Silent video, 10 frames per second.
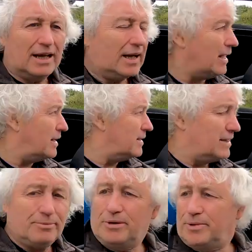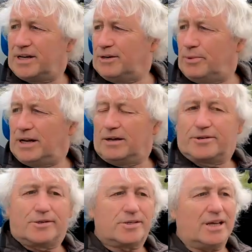and uh, but we're going to wiggle
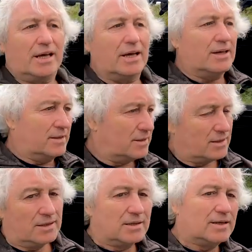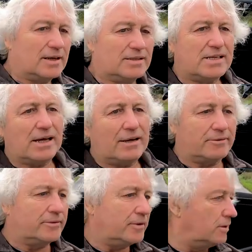across here and
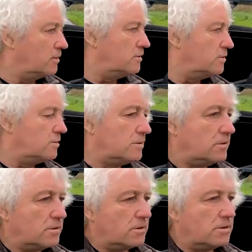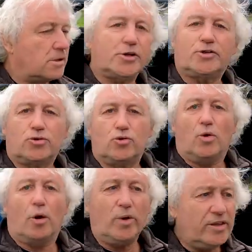down into
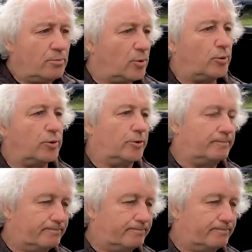a Withypool.